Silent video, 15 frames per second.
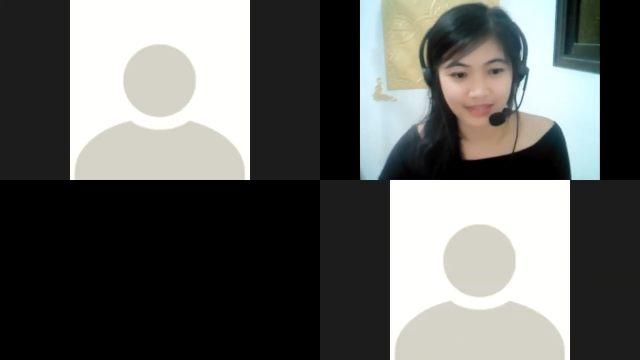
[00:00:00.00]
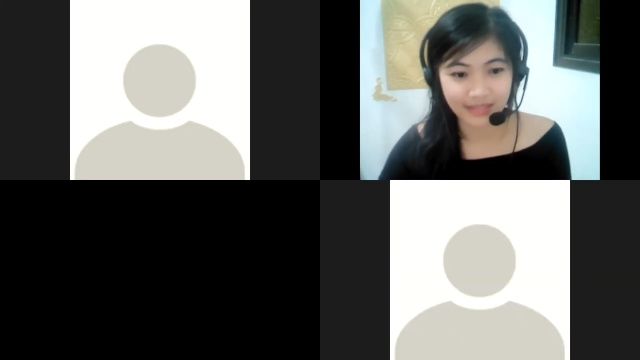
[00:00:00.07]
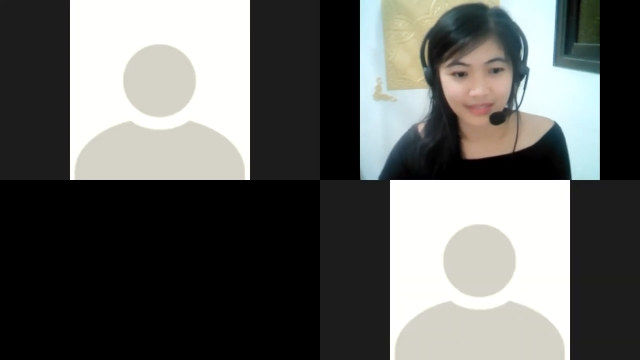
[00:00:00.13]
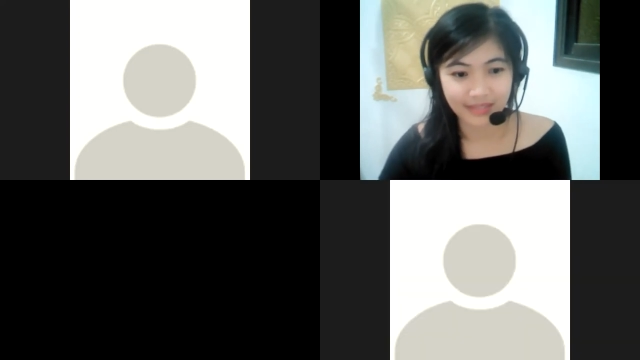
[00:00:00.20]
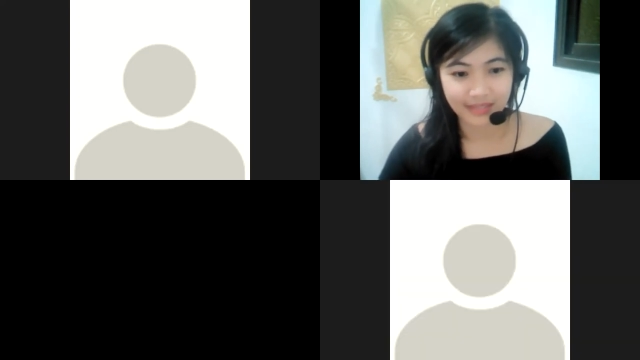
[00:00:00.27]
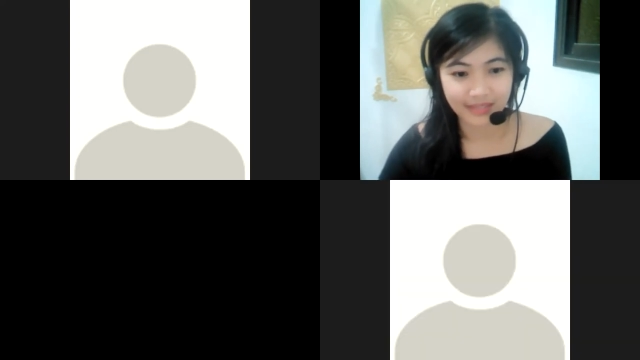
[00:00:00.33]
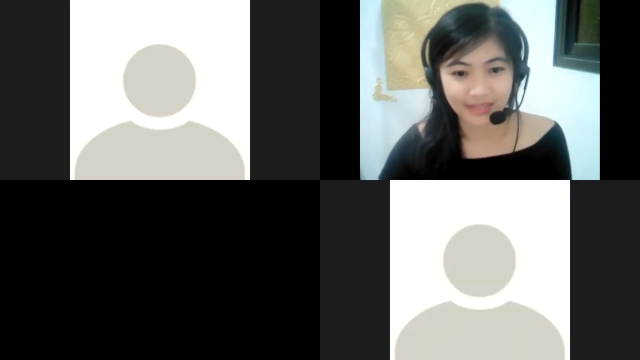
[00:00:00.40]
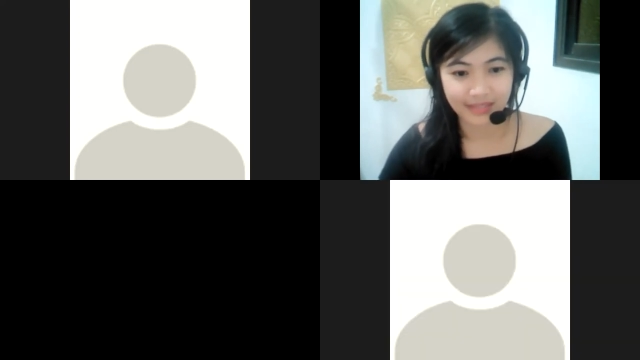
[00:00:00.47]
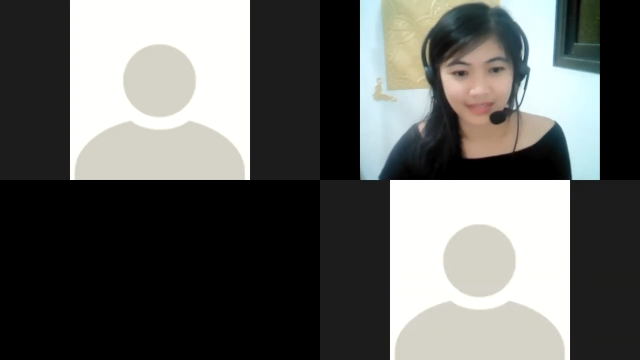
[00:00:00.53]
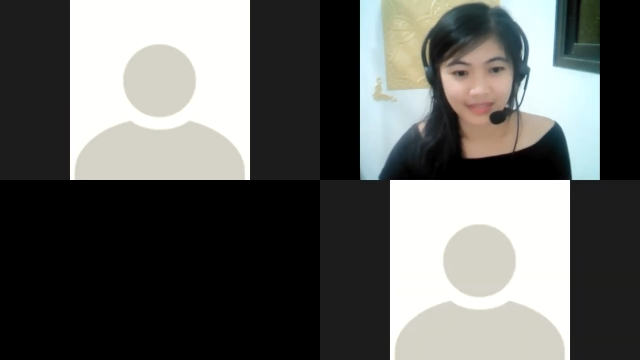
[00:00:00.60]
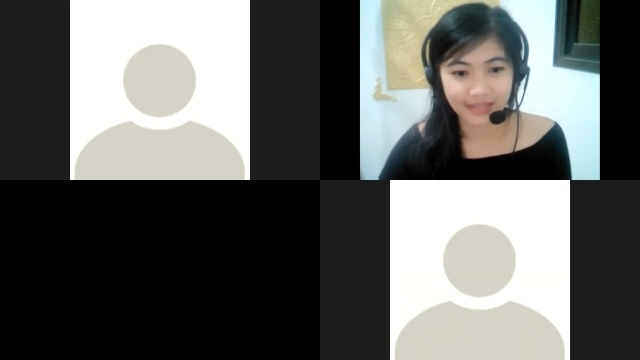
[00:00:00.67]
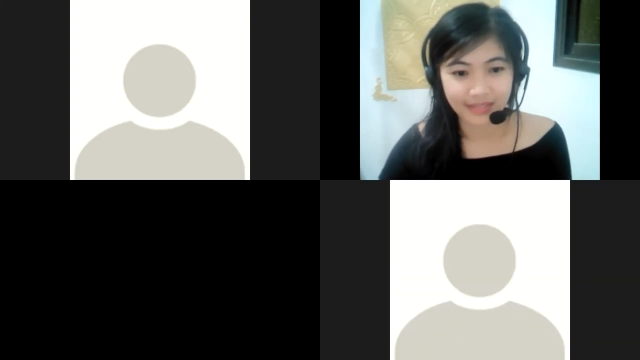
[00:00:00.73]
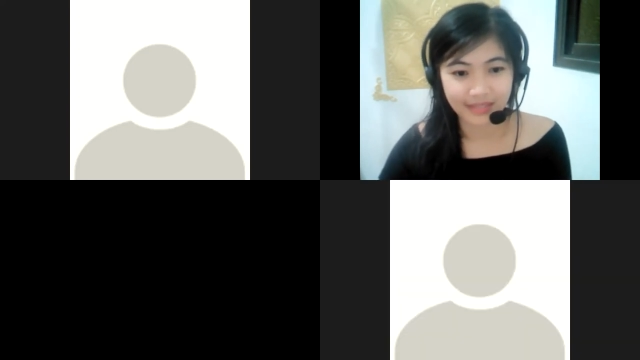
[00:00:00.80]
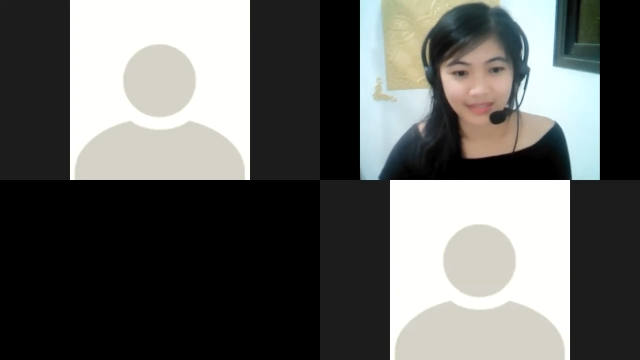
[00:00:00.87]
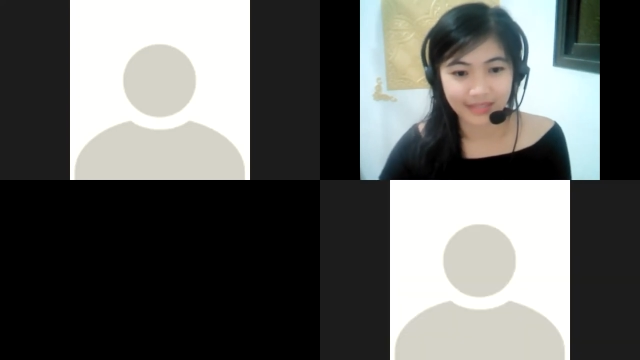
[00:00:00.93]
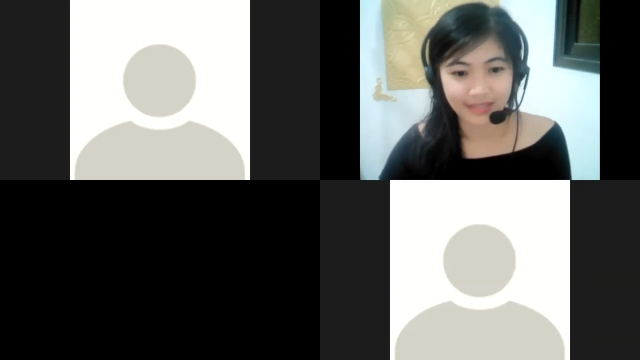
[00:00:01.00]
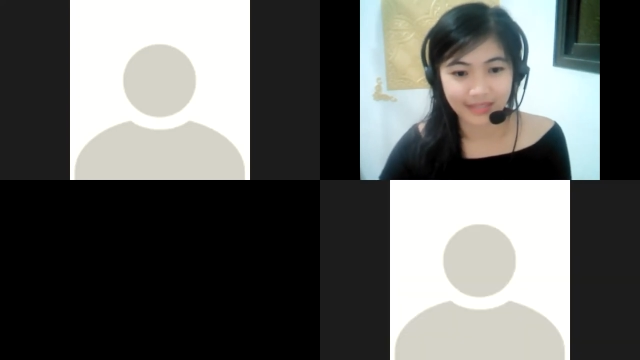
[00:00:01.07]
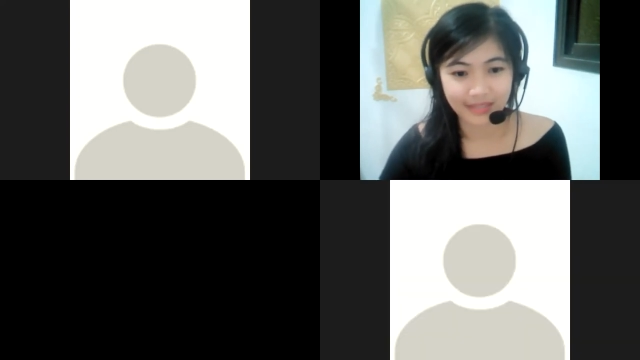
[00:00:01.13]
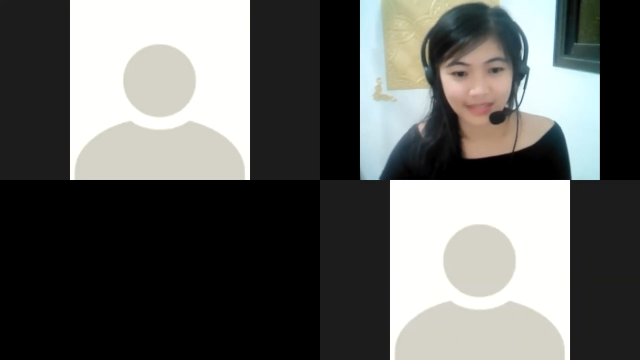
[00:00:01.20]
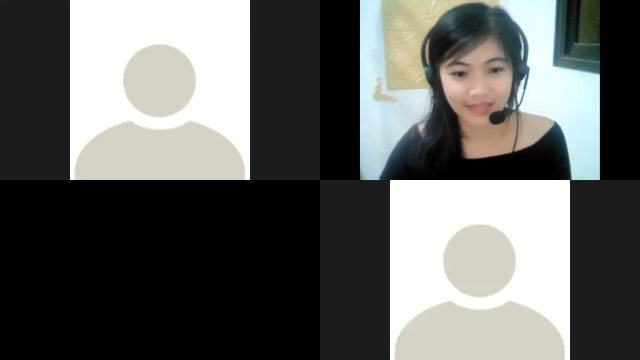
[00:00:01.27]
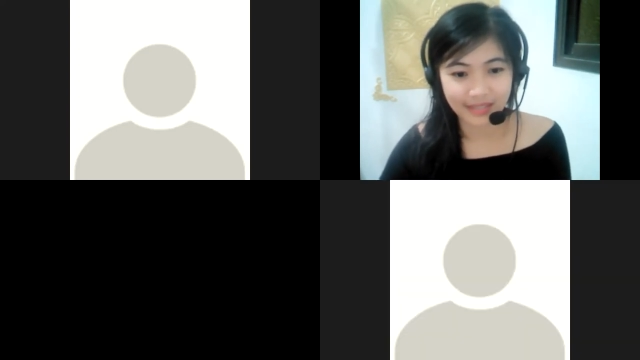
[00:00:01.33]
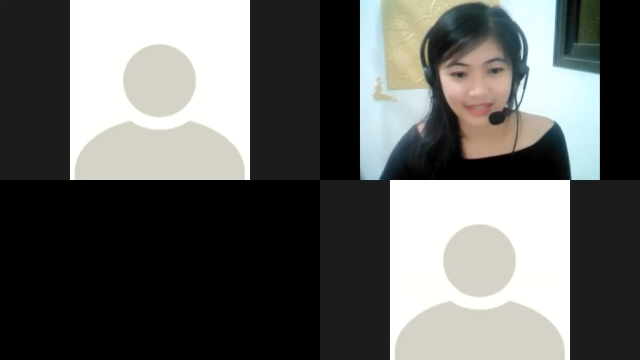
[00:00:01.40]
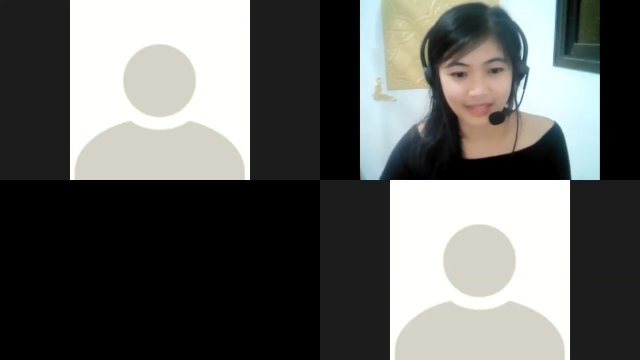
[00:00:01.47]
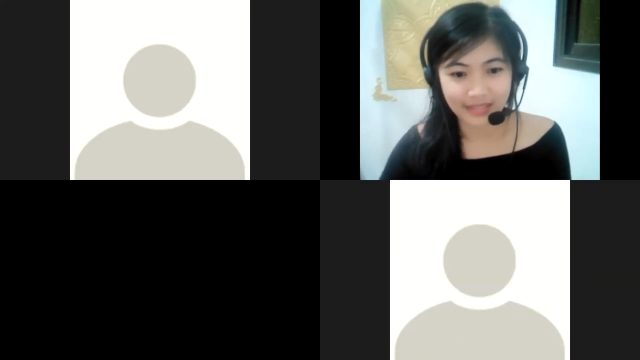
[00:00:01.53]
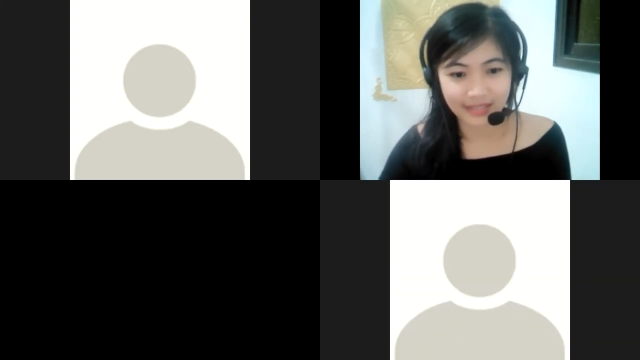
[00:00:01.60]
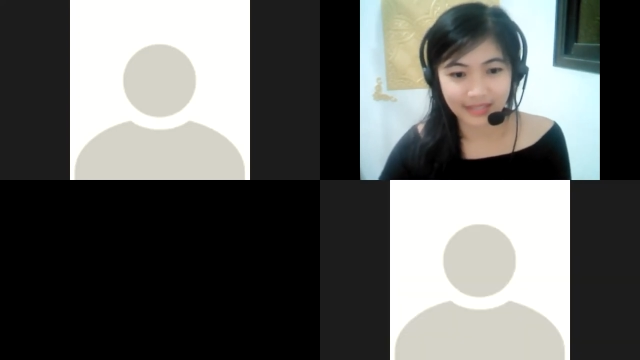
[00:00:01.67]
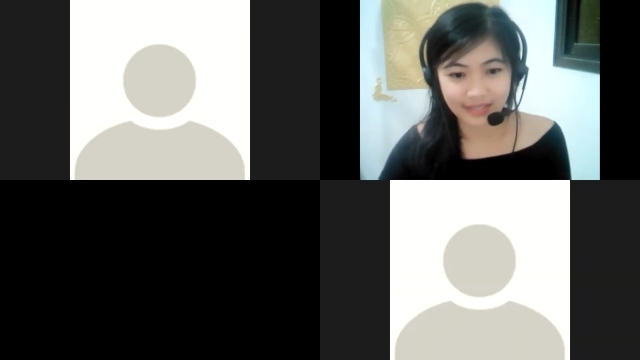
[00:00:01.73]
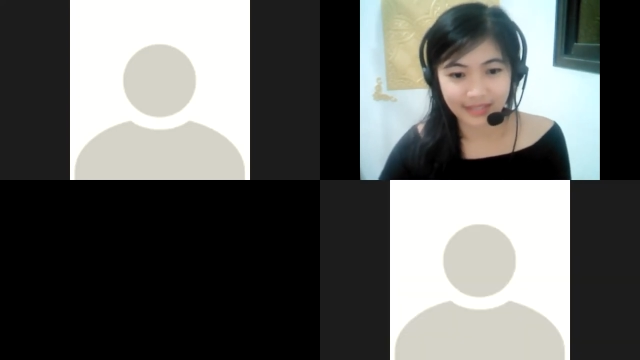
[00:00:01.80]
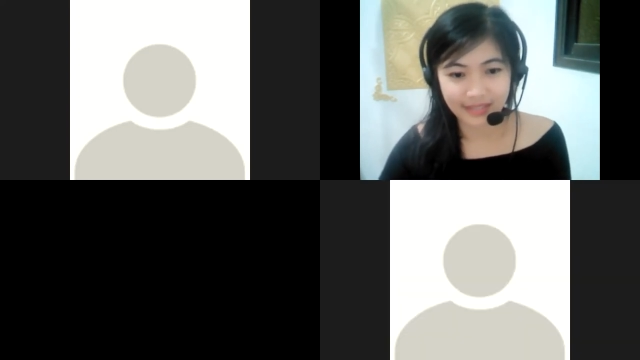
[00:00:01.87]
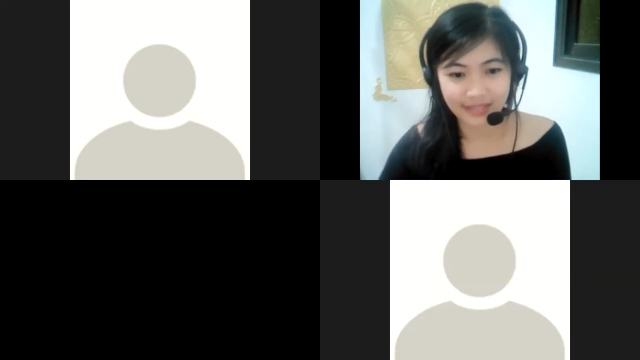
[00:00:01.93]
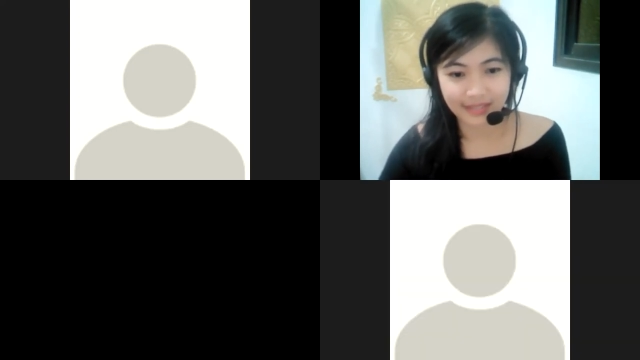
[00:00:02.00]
Nothing is said.